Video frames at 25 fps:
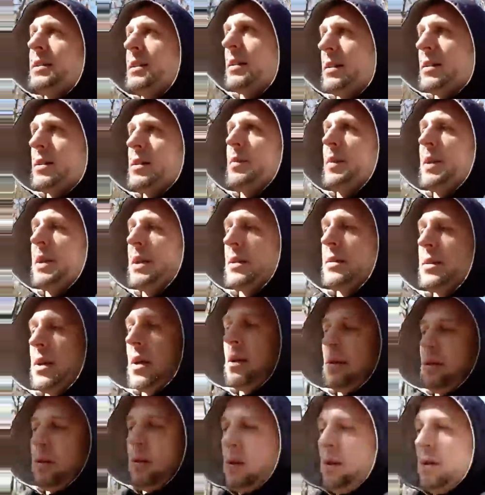because
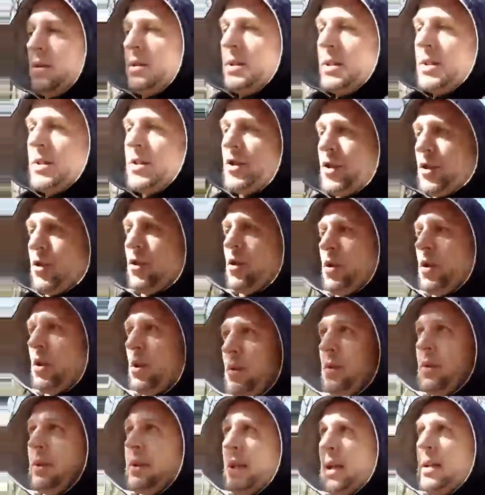alcohol is sugar,
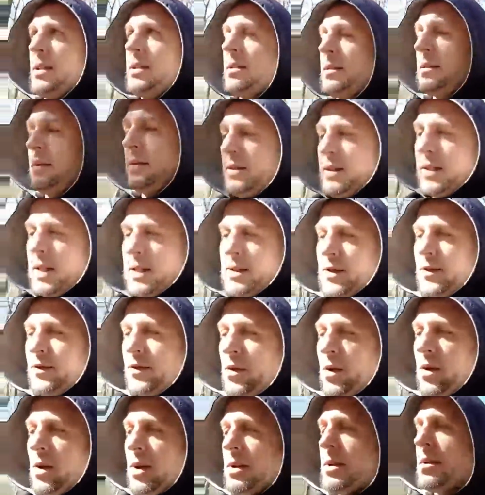yes, of
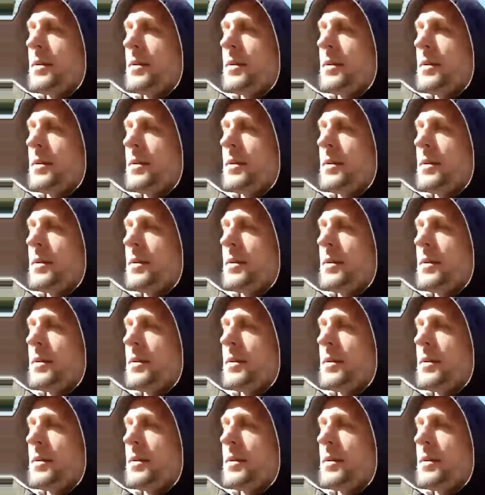course.